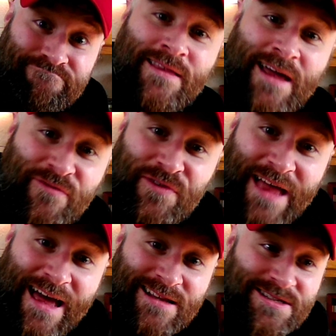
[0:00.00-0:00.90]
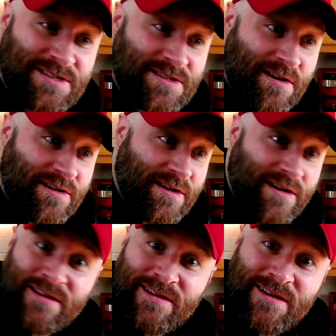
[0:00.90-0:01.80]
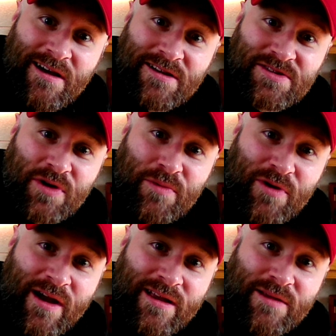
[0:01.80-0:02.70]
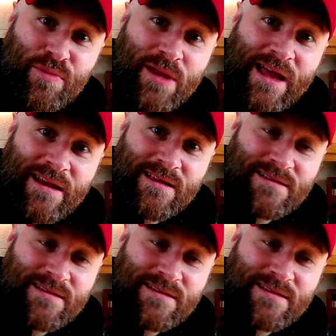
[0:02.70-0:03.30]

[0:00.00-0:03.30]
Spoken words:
And then after that, it's just on to script writing and planning,